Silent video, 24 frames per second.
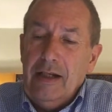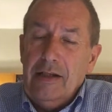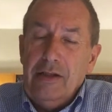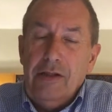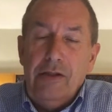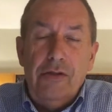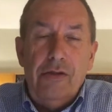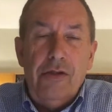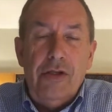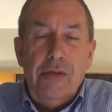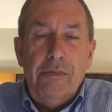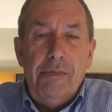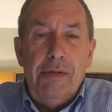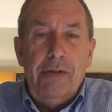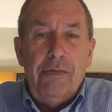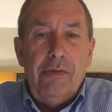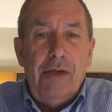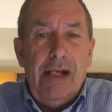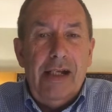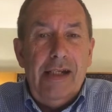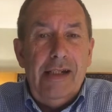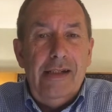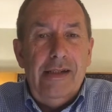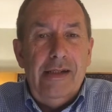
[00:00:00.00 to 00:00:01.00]
You should be
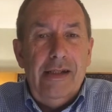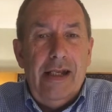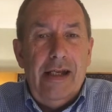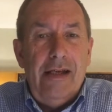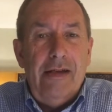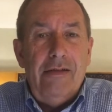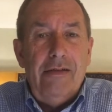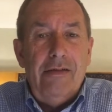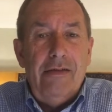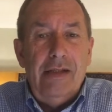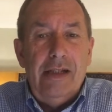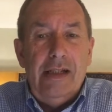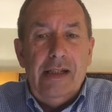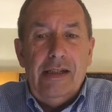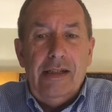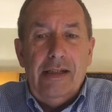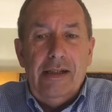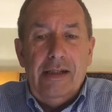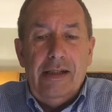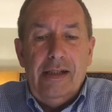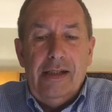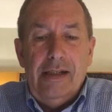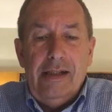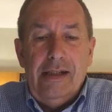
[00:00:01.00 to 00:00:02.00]
writing down
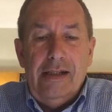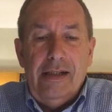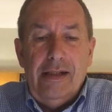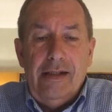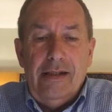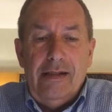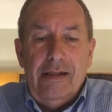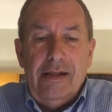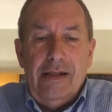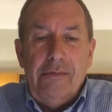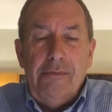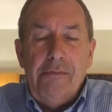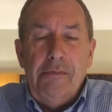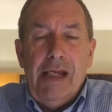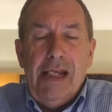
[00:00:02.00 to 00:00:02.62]
the